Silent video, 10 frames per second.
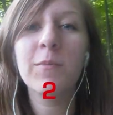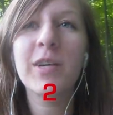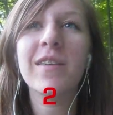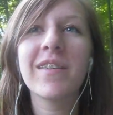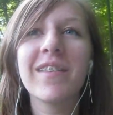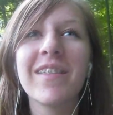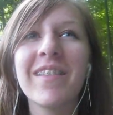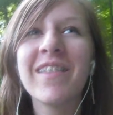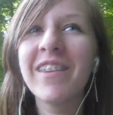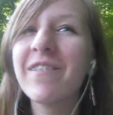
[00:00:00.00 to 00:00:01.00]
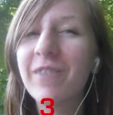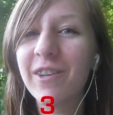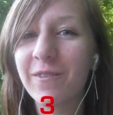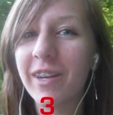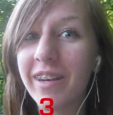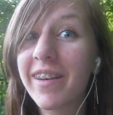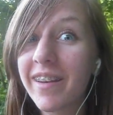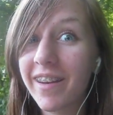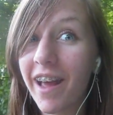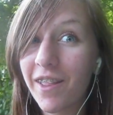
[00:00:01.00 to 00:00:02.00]
because these videos, man,
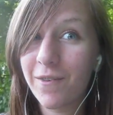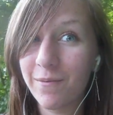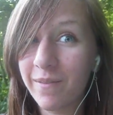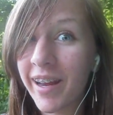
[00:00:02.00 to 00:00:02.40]
I love them.